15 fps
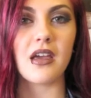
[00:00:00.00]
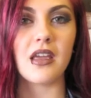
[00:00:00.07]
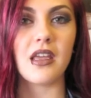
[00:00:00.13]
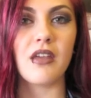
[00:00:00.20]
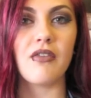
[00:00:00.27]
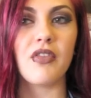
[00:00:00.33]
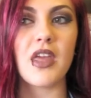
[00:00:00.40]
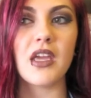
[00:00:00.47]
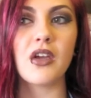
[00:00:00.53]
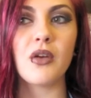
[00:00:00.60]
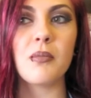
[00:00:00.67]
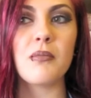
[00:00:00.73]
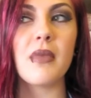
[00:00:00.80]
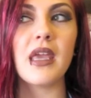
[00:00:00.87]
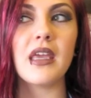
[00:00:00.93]
if they
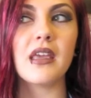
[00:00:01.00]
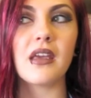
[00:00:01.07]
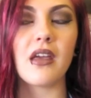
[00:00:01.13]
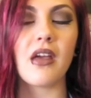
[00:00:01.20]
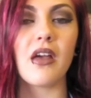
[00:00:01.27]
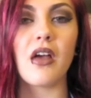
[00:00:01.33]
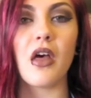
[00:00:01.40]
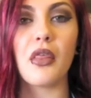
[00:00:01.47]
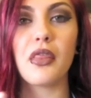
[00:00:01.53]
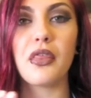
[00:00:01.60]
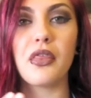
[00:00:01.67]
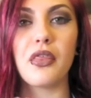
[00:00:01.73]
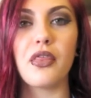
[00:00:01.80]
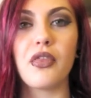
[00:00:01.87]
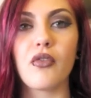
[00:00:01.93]
could make a
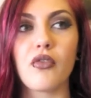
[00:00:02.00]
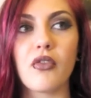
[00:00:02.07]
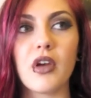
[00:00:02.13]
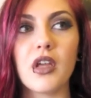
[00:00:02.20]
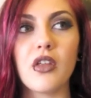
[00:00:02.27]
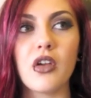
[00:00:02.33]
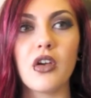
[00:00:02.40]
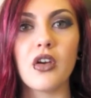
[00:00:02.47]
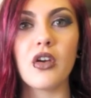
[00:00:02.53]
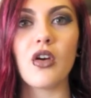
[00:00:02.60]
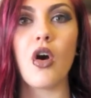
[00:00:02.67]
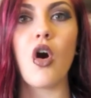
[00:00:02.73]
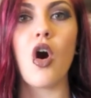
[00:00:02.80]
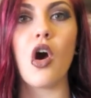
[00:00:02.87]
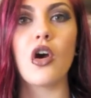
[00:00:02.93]
thriller,
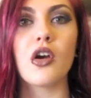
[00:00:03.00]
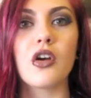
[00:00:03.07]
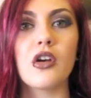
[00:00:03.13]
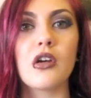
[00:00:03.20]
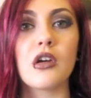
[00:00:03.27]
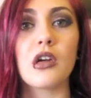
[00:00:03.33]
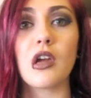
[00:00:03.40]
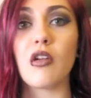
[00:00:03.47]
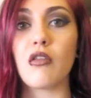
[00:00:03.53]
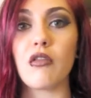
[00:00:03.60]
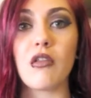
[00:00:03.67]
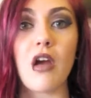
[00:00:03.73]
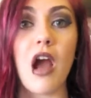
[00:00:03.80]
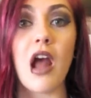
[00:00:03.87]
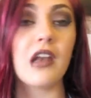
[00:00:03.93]
horror,
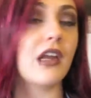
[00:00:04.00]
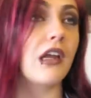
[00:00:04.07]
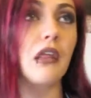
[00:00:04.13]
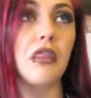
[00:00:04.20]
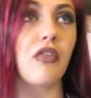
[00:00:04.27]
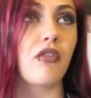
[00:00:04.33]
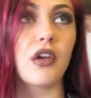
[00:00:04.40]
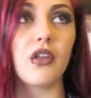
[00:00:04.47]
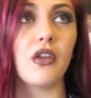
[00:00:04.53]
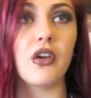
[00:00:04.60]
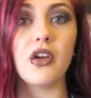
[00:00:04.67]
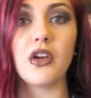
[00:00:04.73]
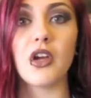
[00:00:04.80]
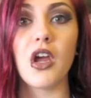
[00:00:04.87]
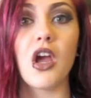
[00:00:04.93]
erotic
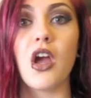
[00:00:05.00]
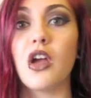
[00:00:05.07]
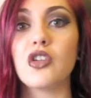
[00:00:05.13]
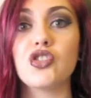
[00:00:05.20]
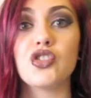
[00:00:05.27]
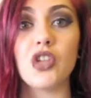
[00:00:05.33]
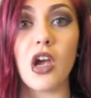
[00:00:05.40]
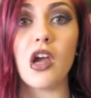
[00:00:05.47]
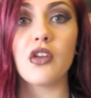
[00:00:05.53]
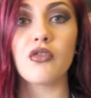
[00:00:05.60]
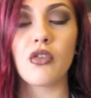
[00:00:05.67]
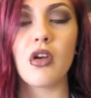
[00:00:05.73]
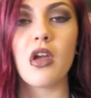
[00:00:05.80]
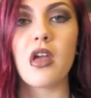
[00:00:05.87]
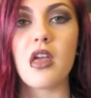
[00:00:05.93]
thriller
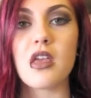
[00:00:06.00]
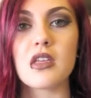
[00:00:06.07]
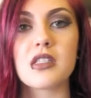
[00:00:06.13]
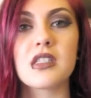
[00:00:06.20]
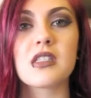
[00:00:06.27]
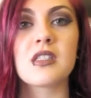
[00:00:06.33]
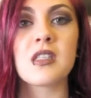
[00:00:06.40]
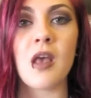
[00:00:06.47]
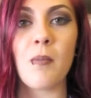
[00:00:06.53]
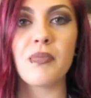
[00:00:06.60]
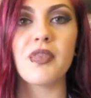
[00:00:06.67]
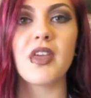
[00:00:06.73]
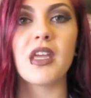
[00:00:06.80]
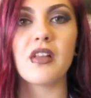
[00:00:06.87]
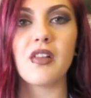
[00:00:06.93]
genre,
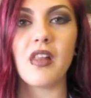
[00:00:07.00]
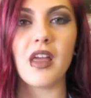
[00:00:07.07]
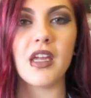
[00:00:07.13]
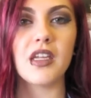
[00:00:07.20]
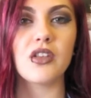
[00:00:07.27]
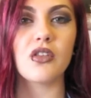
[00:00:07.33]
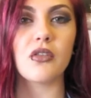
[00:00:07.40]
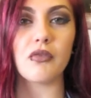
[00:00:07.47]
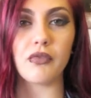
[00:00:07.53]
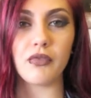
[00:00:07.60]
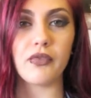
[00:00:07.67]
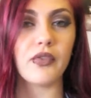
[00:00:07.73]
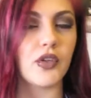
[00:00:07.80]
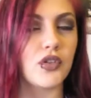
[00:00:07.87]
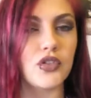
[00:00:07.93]
something like the
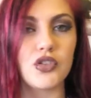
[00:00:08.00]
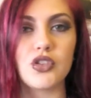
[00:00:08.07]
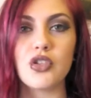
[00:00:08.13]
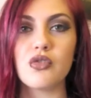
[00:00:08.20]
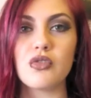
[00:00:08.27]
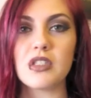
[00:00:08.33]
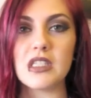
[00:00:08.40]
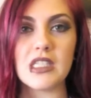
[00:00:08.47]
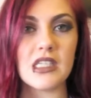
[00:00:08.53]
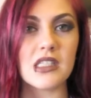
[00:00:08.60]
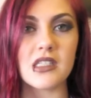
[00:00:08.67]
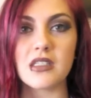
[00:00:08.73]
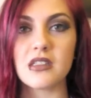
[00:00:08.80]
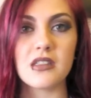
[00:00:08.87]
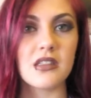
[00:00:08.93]
first 2
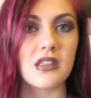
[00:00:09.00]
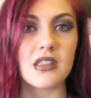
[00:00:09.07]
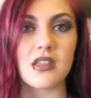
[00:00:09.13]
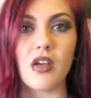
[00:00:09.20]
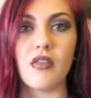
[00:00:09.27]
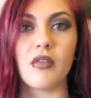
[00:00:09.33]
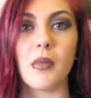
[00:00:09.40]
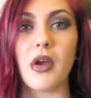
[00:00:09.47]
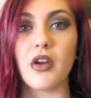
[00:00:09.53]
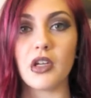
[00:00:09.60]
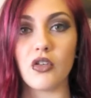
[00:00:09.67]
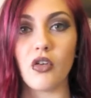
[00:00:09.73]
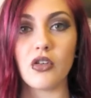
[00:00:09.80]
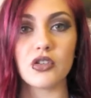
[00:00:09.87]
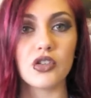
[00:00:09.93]
seasons of
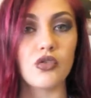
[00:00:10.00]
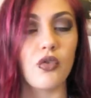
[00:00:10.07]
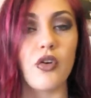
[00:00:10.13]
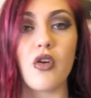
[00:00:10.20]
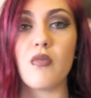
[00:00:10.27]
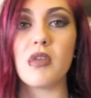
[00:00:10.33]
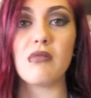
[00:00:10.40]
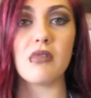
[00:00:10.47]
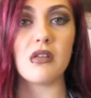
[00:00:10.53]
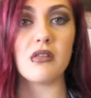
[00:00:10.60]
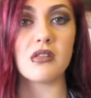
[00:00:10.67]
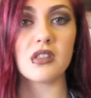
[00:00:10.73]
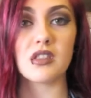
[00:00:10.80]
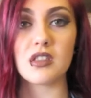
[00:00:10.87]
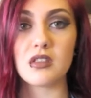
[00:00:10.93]
American Horror Story, or
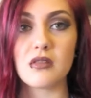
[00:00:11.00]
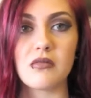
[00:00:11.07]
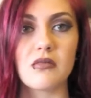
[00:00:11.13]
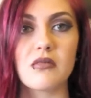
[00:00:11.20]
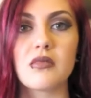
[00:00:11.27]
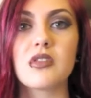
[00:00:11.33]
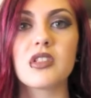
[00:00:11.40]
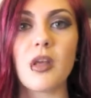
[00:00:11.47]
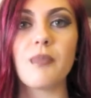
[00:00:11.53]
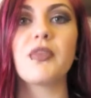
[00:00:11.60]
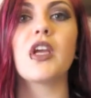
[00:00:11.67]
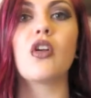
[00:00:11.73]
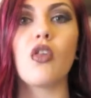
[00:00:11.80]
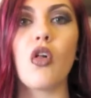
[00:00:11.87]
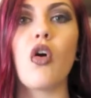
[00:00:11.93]
maybe
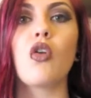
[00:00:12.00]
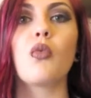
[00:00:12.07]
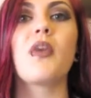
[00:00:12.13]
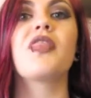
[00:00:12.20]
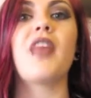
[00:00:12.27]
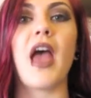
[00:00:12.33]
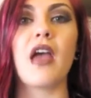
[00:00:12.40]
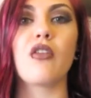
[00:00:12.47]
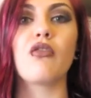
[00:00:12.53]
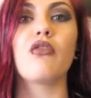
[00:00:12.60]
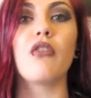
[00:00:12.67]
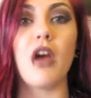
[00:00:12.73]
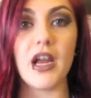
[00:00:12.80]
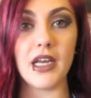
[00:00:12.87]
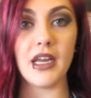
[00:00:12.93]
something along with that
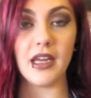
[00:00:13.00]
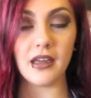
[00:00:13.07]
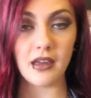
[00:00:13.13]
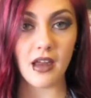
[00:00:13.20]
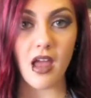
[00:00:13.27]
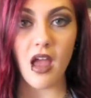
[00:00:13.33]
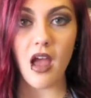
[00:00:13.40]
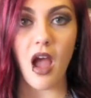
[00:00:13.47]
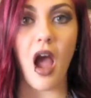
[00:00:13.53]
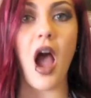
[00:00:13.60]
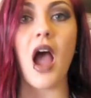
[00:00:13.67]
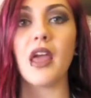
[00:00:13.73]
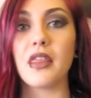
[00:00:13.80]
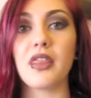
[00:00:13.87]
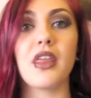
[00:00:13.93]
writing,
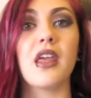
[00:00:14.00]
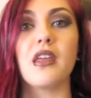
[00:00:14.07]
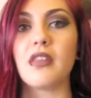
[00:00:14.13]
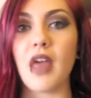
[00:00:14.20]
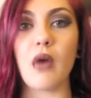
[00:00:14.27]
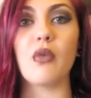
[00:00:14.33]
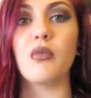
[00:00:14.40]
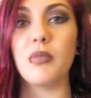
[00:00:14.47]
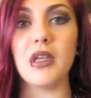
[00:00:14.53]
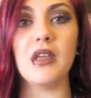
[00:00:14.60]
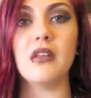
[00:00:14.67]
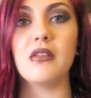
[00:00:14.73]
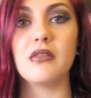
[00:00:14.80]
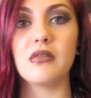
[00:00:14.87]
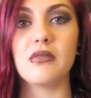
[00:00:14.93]
I think that would
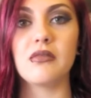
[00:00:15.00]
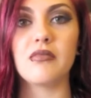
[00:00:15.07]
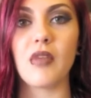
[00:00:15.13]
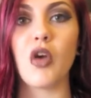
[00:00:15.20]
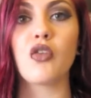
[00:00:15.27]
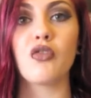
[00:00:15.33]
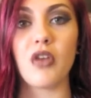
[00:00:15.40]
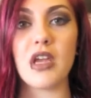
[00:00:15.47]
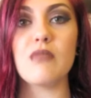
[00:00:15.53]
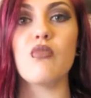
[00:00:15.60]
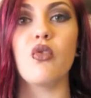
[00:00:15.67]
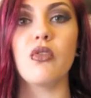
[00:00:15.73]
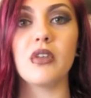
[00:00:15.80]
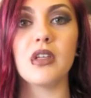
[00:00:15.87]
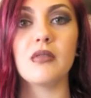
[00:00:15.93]
be a great
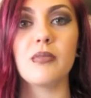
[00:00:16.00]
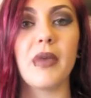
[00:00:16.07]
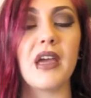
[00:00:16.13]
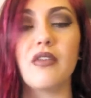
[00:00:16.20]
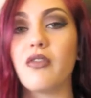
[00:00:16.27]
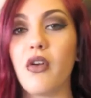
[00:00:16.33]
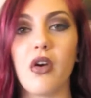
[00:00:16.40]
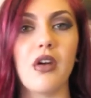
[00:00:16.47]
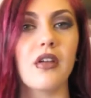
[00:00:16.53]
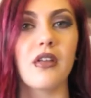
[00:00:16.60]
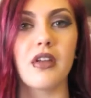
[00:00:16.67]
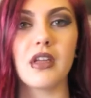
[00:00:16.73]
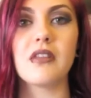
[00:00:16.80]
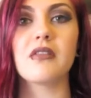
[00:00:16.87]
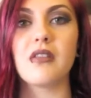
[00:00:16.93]
movie by far.
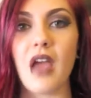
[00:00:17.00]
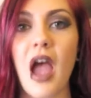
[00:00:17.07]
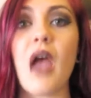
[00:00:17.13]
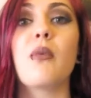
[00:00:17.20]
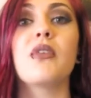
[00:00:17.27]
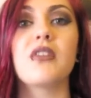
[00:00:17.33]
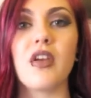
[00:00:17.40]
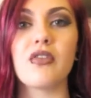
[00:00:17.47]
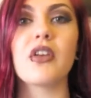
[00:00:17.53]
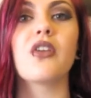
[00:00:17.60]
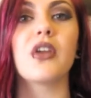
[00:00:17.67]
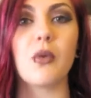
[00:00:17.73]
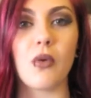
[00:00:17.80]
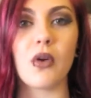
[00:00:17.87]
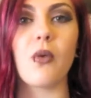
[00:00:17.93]
Like, I would
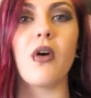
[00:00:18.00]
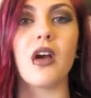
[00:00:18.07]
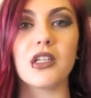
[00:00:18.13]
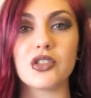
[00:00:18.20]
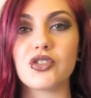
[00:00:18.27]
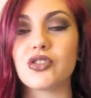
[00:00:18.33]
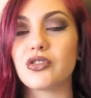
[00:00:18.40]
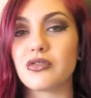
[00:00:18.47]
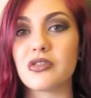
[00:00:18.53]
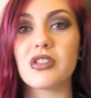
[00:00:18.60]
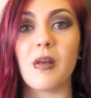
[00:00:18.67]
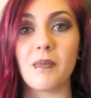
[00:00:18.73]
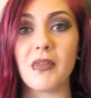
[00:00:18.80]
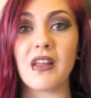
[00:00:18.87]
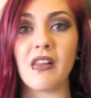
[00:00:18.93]
definitely want to watch
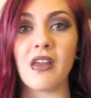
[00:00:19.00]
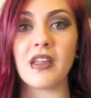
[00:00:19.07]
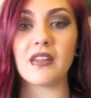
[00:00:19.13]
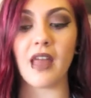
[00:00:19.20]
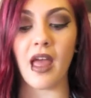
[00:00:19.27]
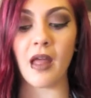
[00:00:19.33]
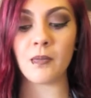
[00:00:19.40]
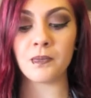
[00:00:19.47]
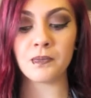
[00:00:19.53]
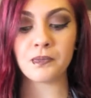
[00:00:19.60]
something like that.